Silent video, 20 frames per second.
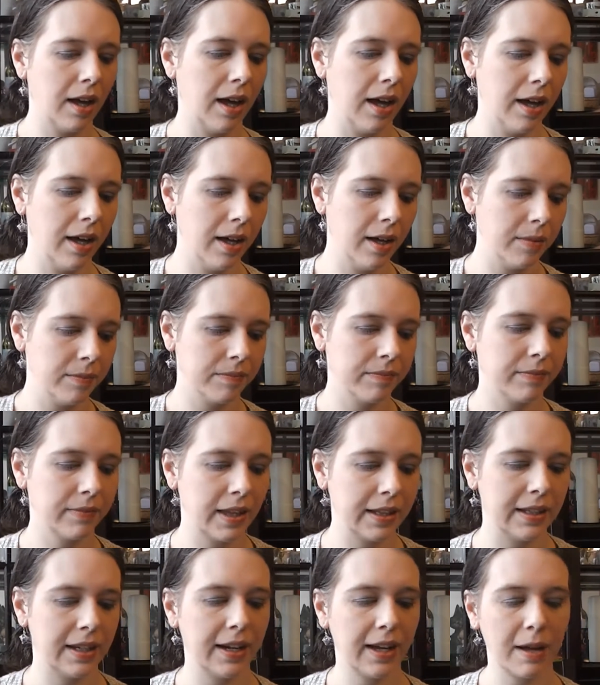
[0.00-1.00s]
And
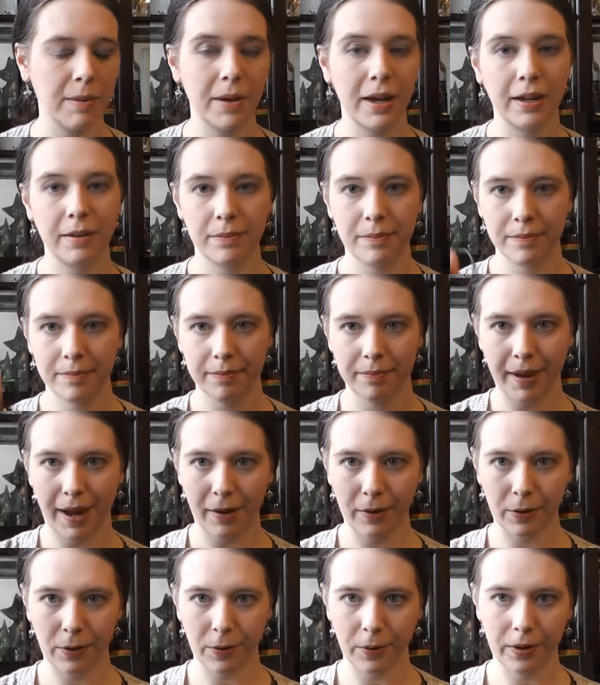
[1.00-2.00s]
then I got my
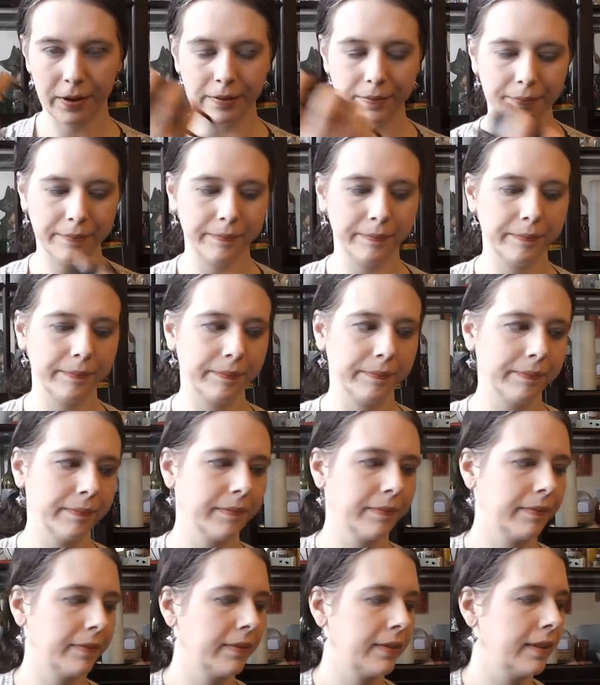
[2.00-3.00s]
power cord.
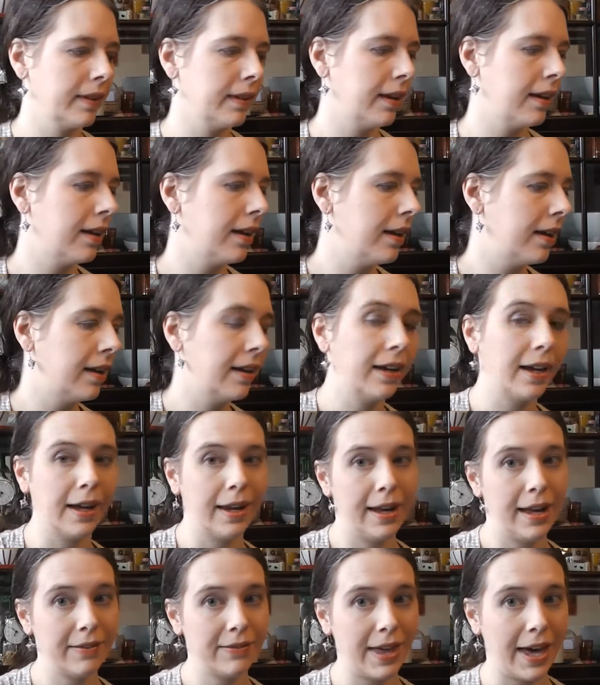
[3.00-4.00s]

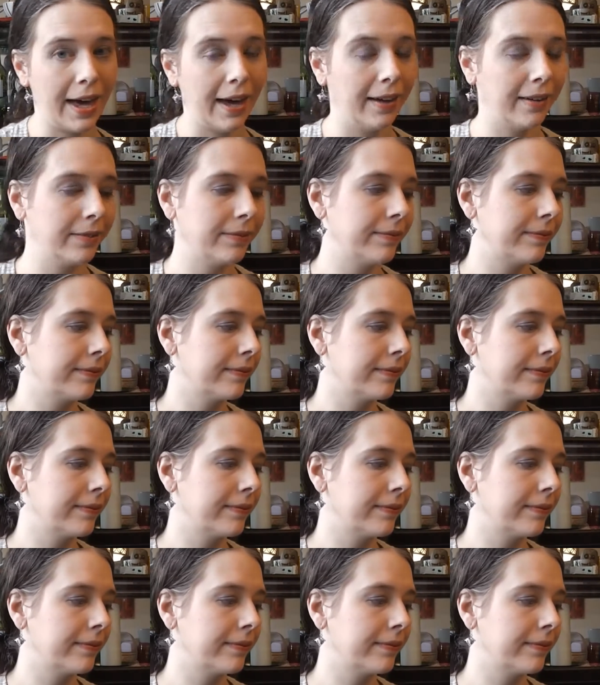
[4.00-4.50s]
Gotta have that.